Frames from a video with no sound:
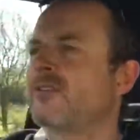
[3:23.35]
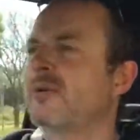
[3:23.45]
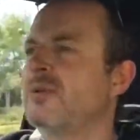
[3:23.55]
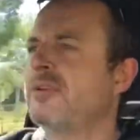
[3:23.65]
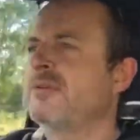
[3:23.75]
So
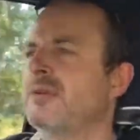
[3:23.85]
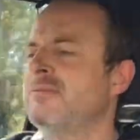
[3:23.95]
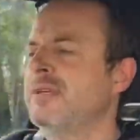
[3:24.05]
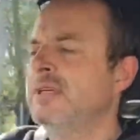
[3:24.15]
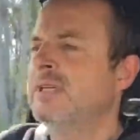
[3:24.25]
we're doing
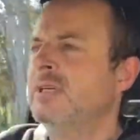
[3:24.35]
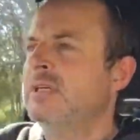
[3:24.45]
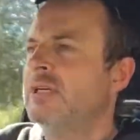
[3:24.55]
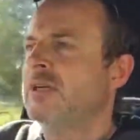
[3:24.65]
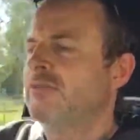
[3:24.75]

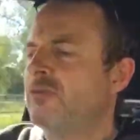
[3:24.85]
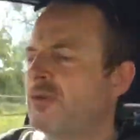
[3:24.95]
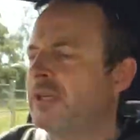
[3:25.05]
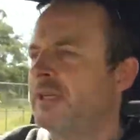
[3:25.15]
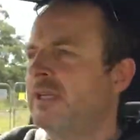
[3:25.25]

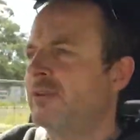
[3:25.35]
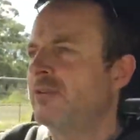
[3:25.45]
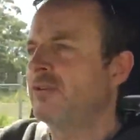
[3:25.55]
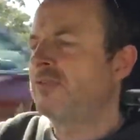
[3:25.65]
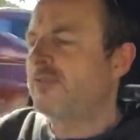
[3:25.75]
40, let's
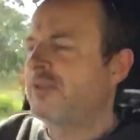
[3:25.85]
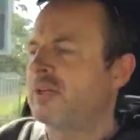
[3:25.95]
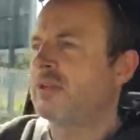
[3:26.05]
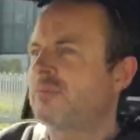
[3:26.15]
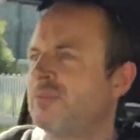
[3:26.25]
do 50
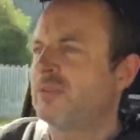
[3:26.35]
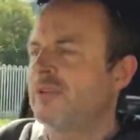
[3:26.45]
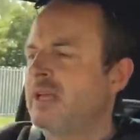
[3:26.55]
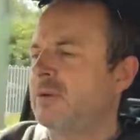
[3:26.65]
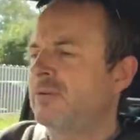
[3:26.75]
kilometers
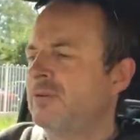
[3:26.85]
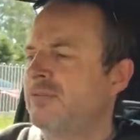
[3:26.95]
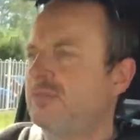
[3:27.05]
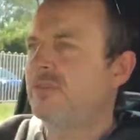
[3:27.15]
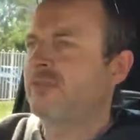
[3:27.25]
an hour, we'll do
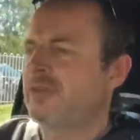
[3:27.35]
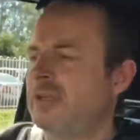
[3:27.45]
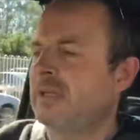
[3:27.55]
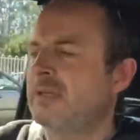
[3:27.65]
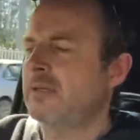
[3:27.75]
50
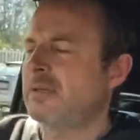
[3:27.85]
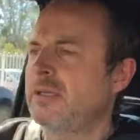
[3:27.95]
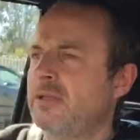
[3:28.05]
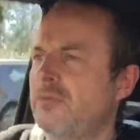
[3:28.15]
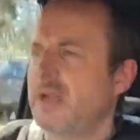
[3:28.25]

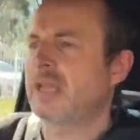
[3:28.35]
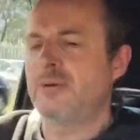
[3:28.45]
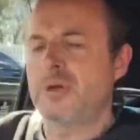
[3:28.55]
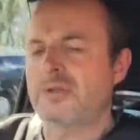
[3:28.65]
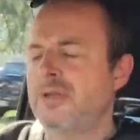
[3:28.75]
in regular
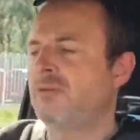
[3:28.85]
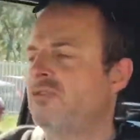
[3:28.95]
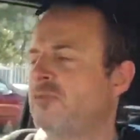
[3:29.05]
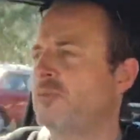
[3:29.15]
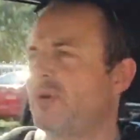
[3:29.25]
mode, and then you
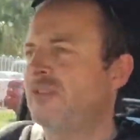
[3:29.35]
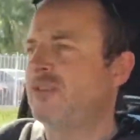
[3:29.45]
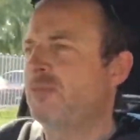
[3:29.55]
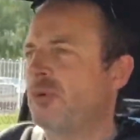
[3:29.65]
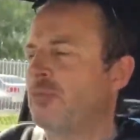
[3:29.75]
just press the
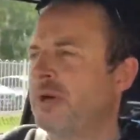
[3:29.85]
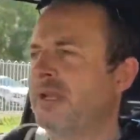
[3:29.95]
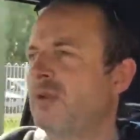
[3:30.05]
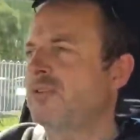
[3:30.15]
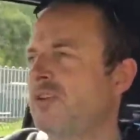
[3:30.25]
sport
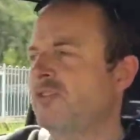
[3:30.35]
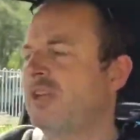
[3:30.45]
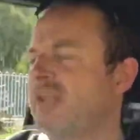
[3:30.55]
button, not touching